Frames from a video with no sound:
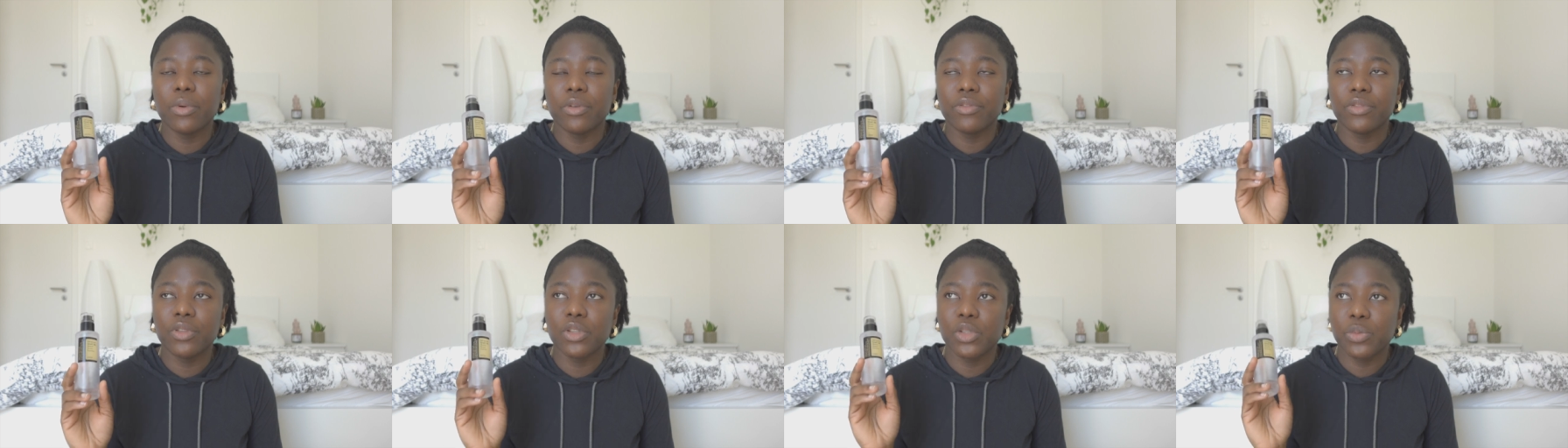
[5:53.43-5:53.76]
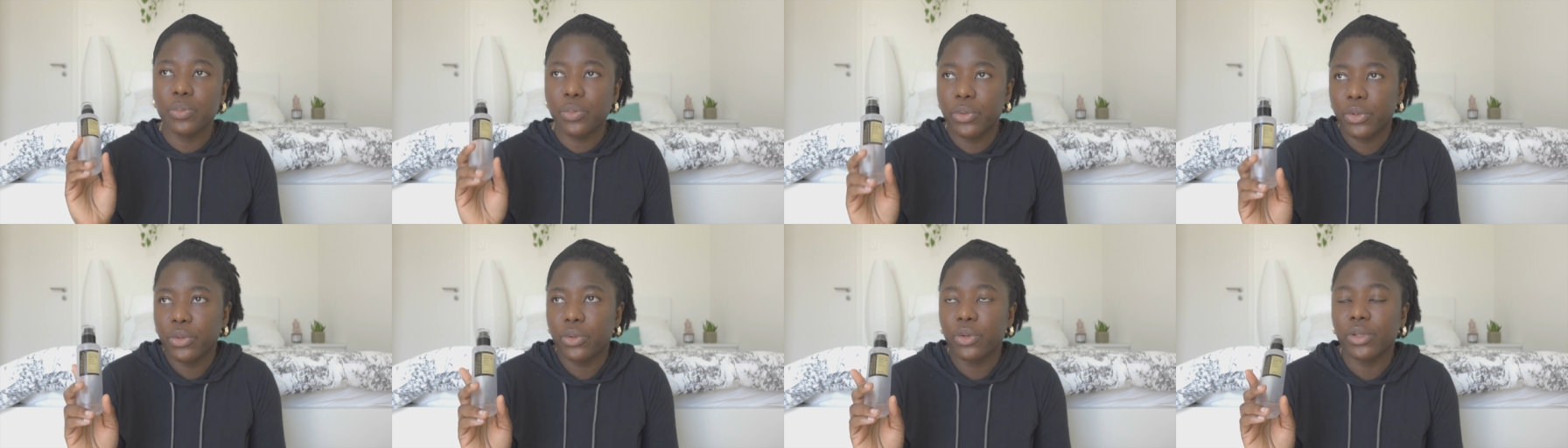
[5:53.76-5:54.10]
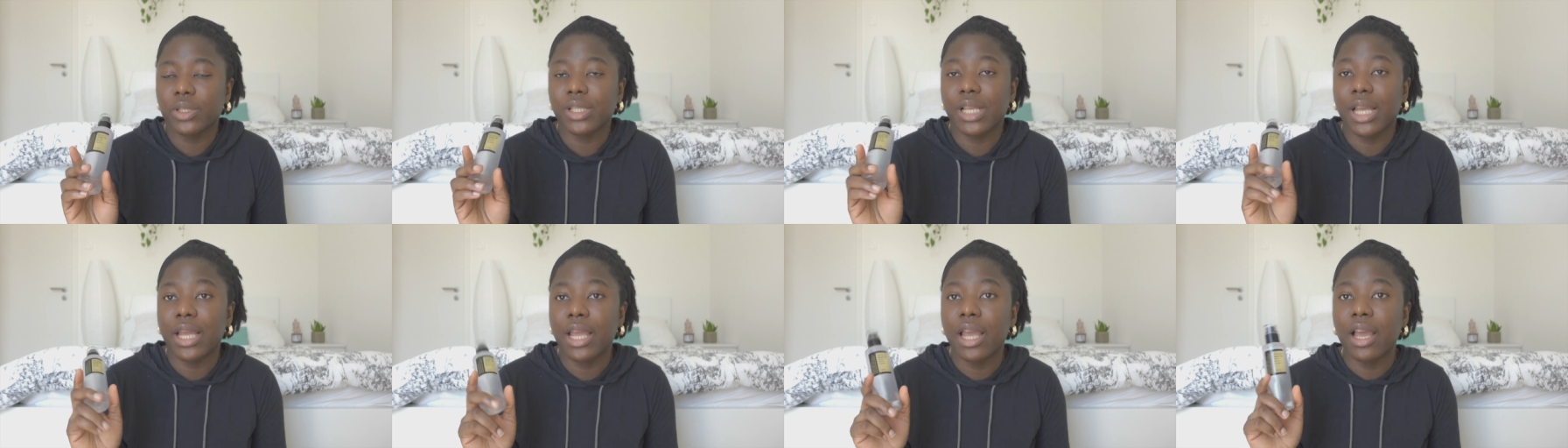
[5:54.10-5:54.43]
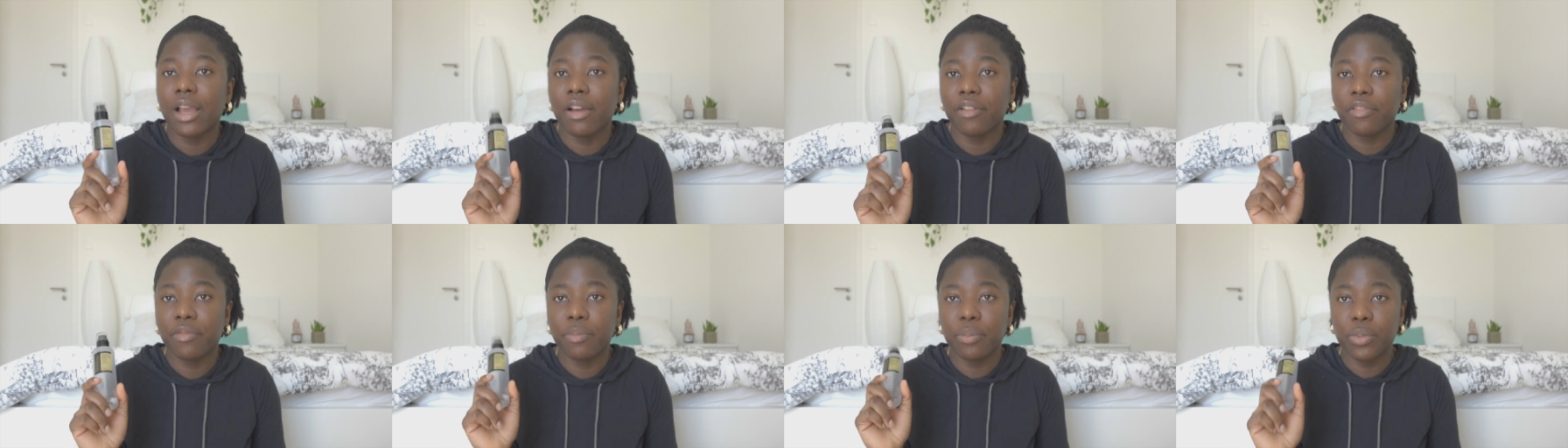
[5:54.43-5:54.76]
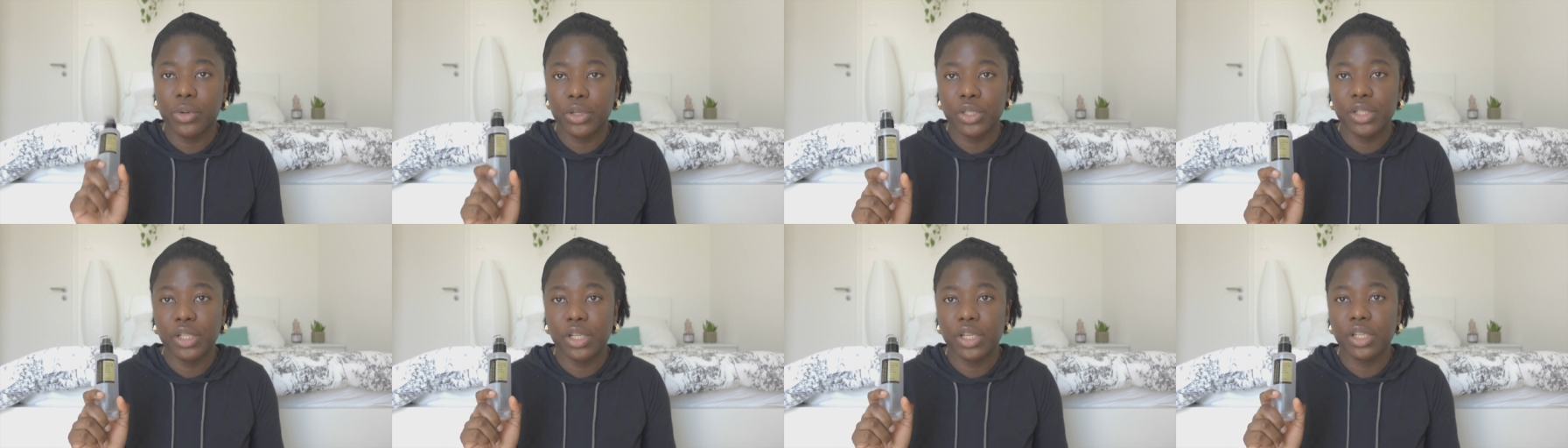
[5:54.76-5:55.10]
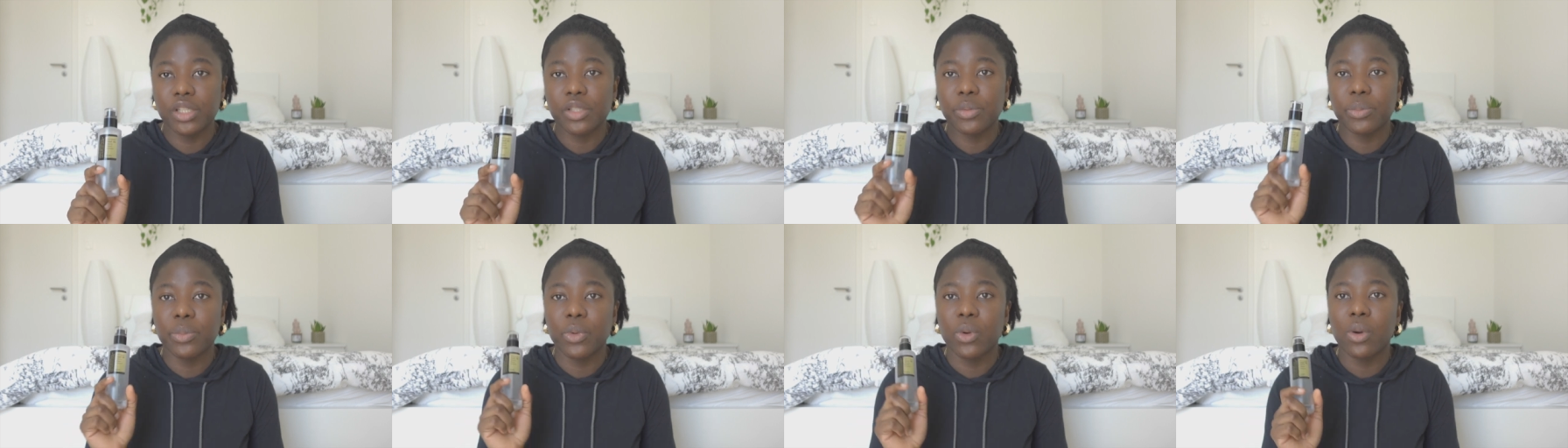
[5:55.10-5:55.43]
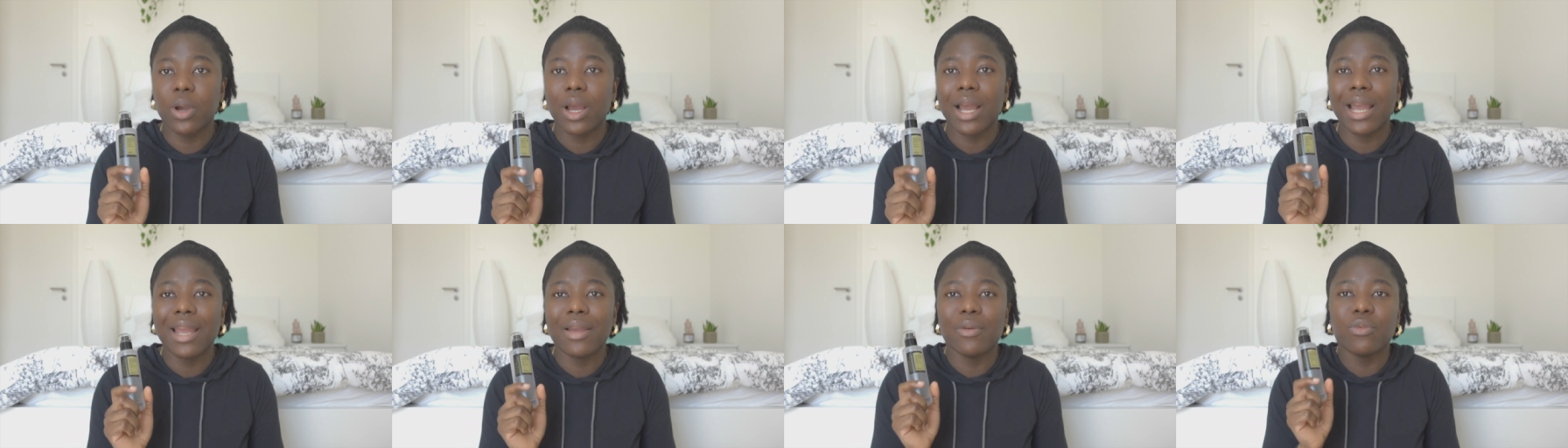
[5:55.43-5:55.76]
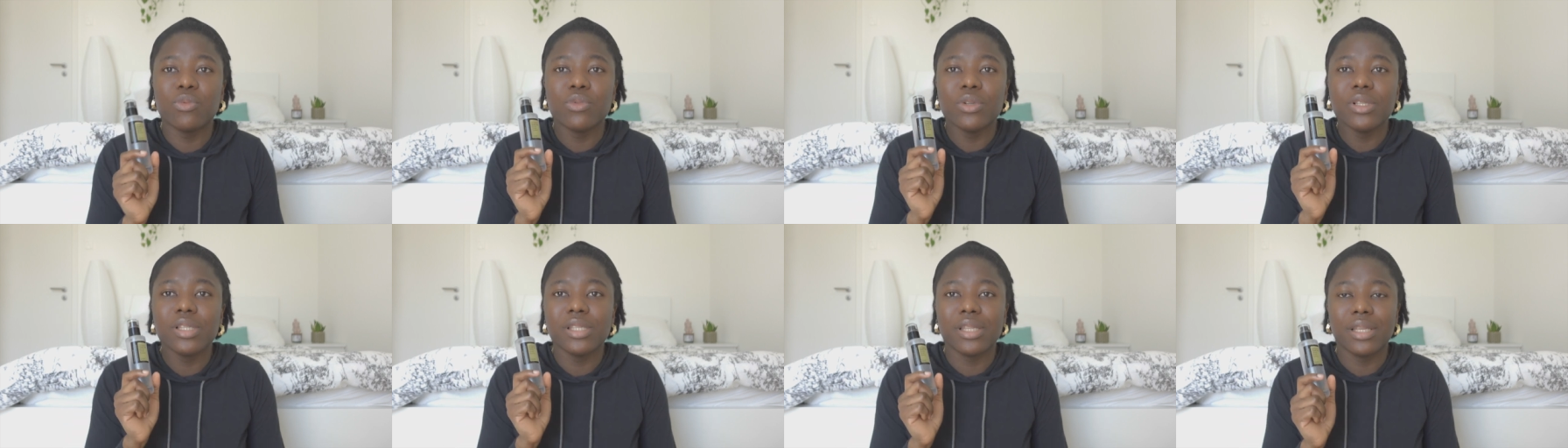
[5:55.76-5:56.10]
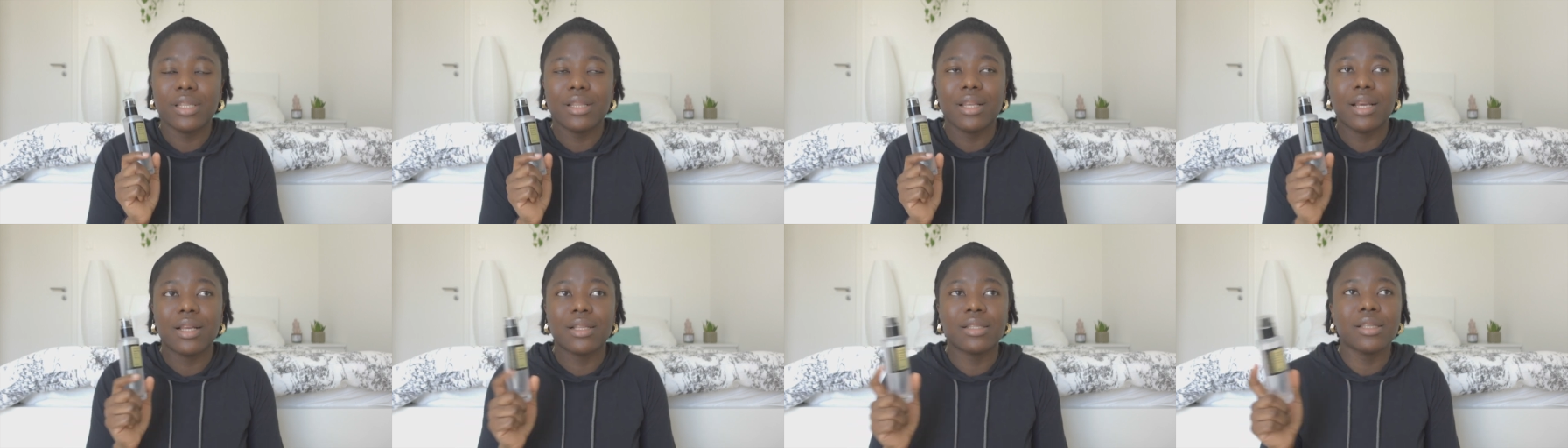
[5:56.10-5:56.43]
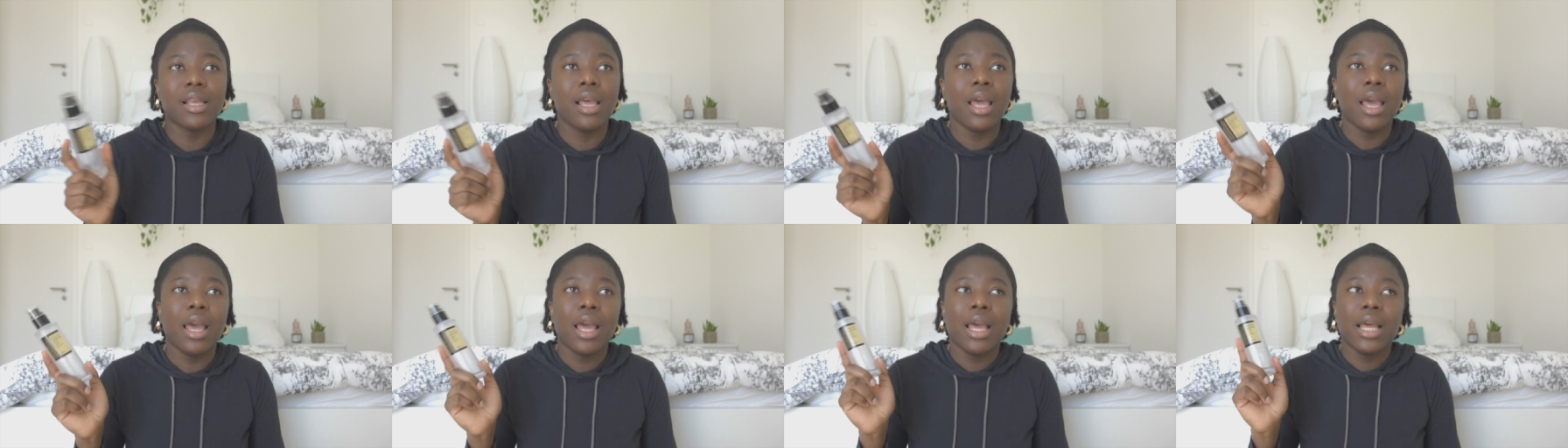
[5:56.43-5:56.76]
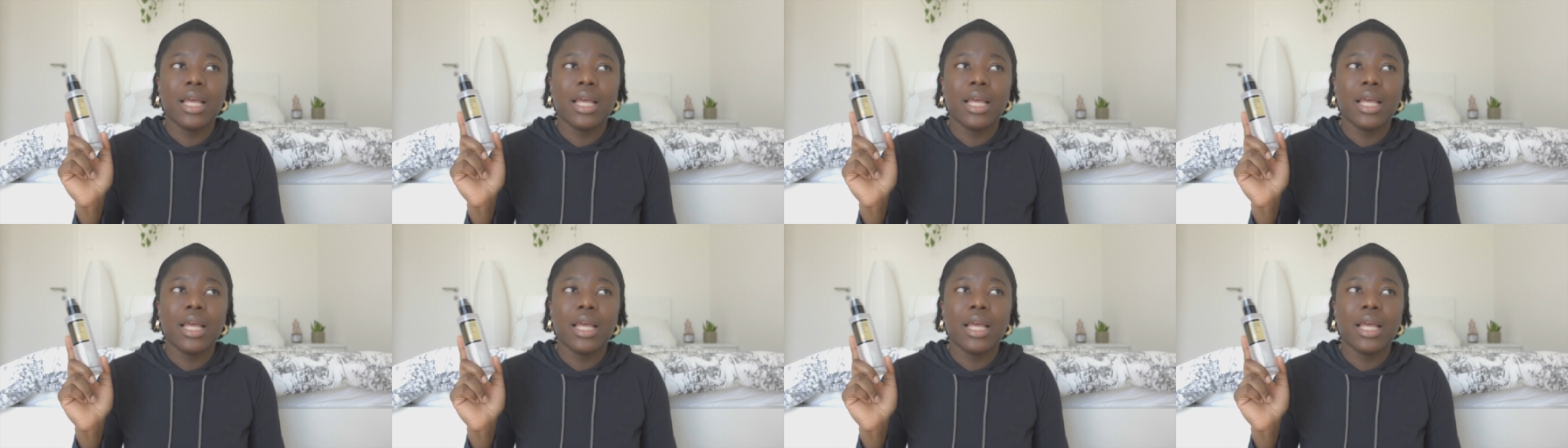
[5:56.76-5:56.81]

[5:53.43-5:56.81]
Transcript: of those products I have purchased, but I wouldn't say that